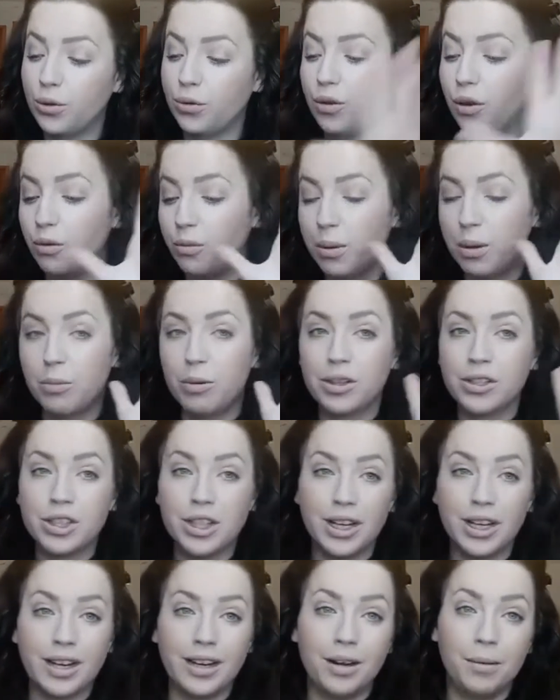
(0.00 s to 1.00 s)
If you've been
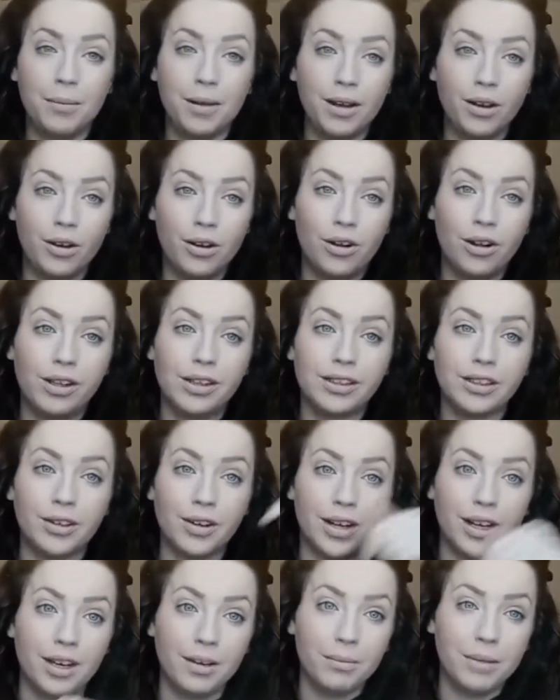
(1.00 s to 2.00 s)
watching any of my hauls or
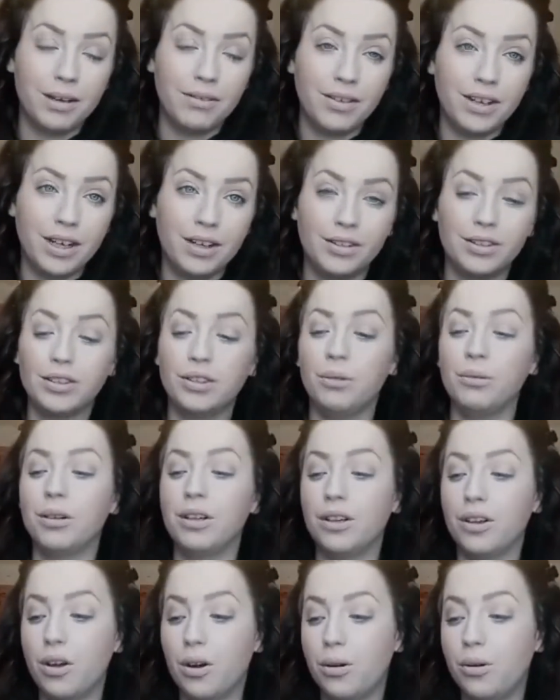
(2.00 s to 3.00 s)
any of my videos, you
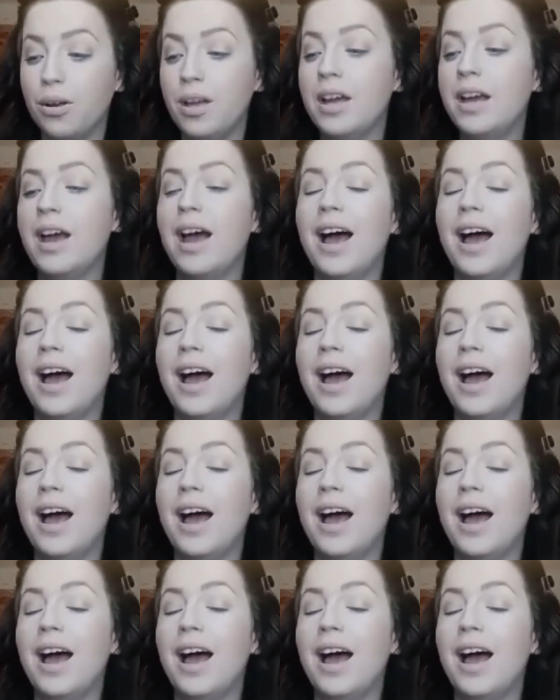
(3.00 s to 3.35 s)
will know